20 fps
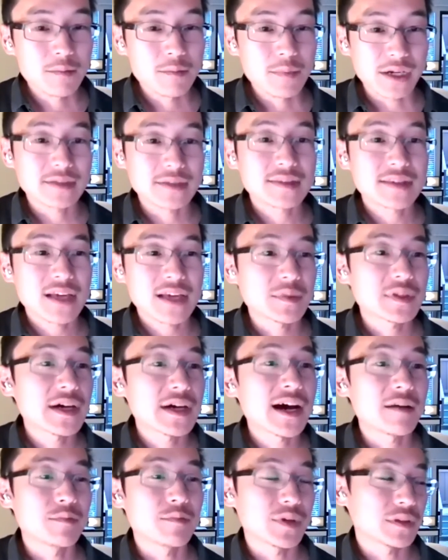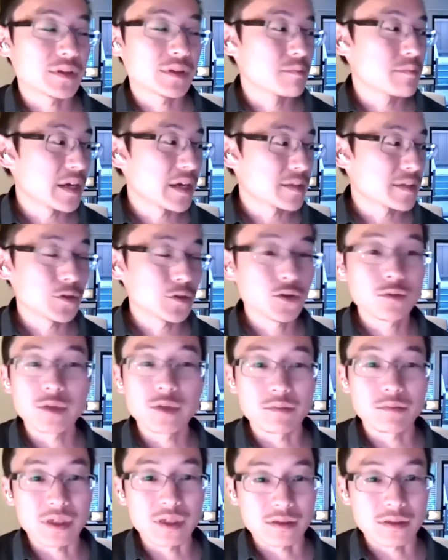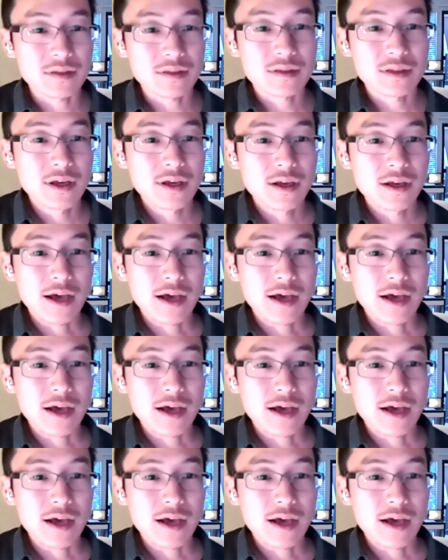but at the same time being amazing human beings